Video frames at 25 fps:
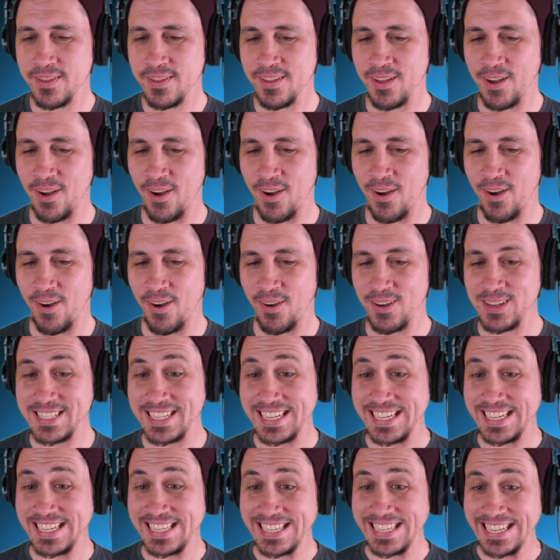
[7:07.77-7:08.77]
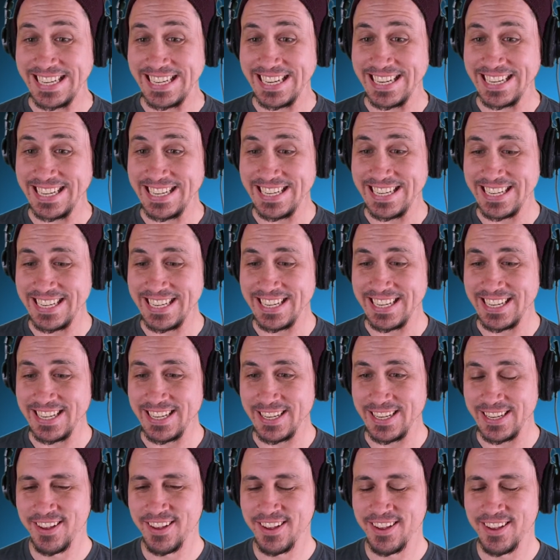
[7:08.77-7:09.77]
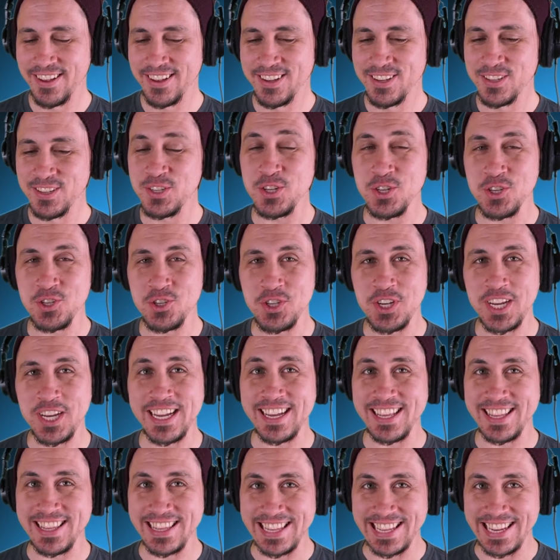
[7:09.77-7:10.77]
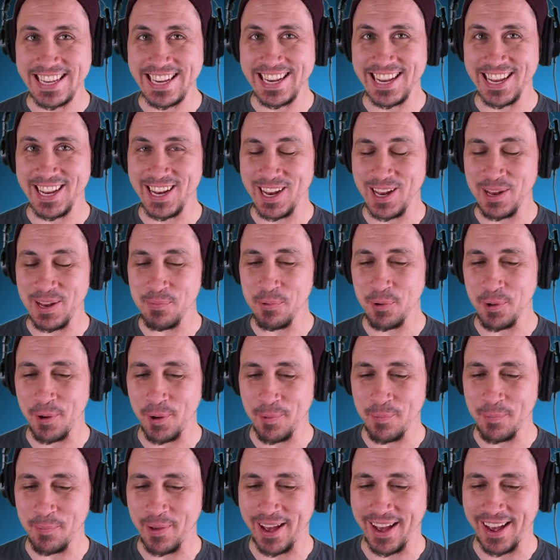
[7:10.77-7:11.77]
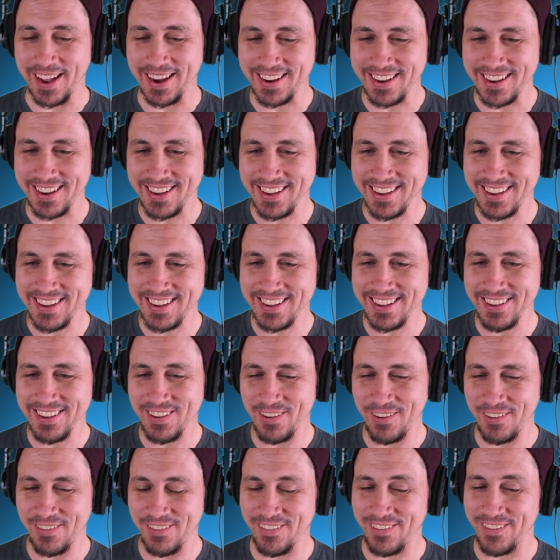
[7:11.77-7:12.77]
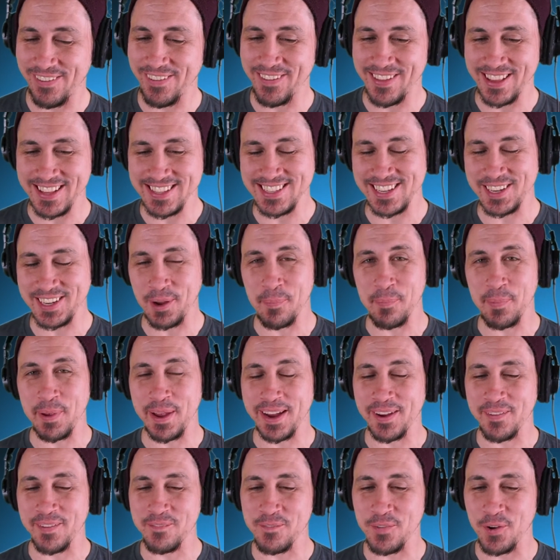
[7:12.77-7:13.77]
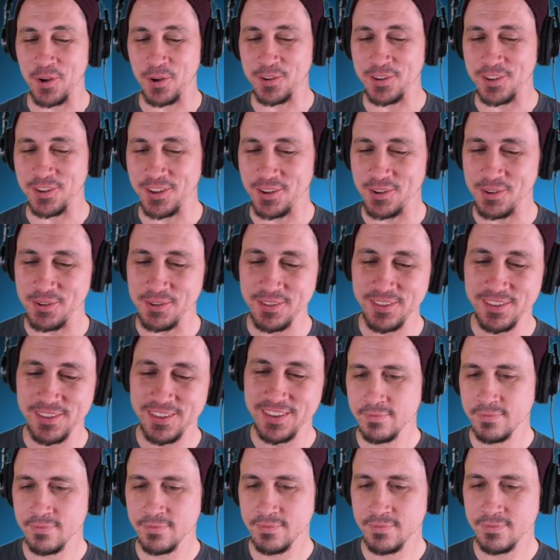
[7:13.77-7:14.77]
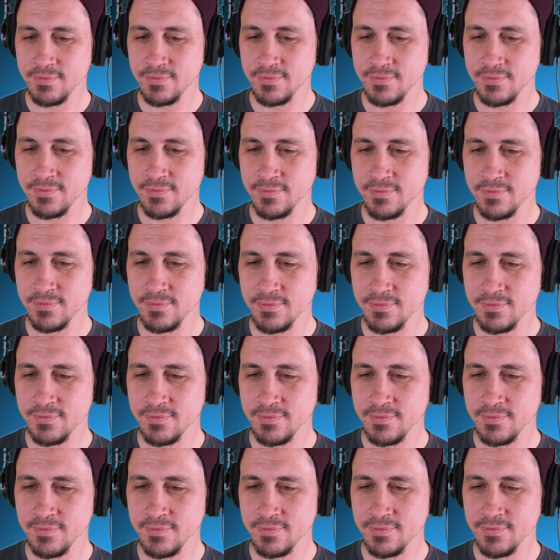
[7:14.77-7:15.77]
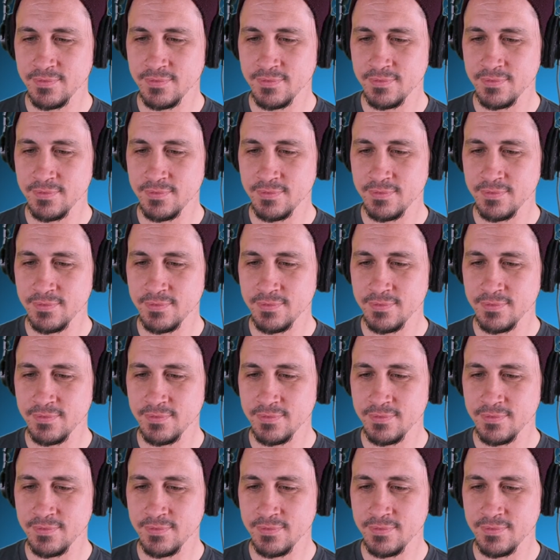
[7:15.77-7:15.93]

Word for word: Oh, is it clean? Did she clean it and put it back? Oh, that's like a big fuck you. Did you have a good time?